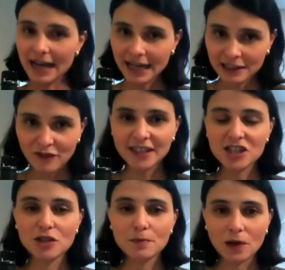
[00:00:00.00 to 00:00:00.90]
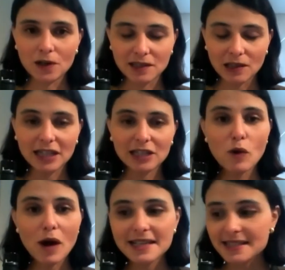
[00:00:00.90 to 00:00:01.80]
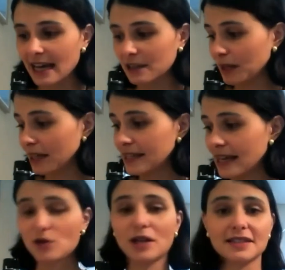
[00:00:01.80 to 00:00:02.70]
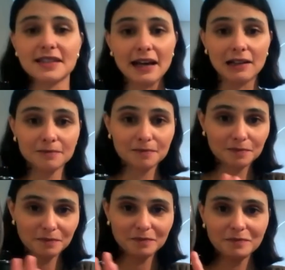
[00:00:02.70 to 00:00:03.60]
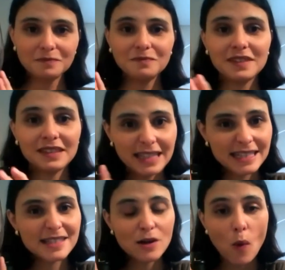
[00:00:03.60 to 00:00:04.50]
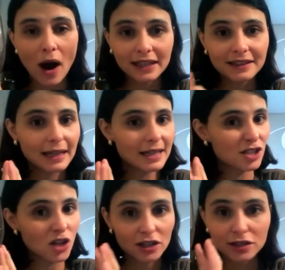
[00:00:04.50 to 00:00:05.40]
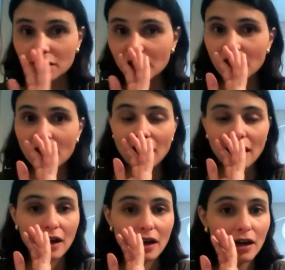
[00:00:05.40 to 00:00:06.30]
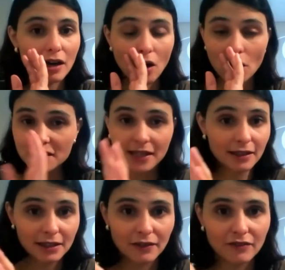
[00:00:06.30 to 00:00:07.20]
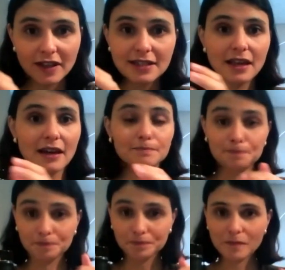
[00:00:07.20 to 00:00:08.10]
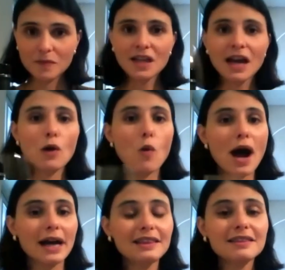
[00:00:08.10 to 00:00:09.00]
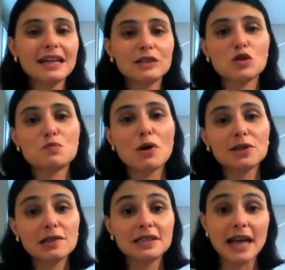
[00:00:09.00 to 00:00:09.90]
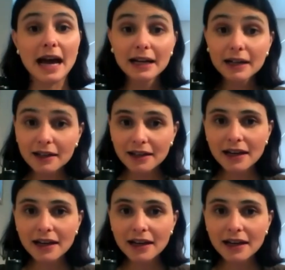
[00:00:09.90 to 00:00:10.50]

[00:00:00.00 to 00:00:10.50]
and finish the bottle. And why is that? Because as you can tell, this is a wine that is not uh, oxidative. It's a, a wine that was bottled young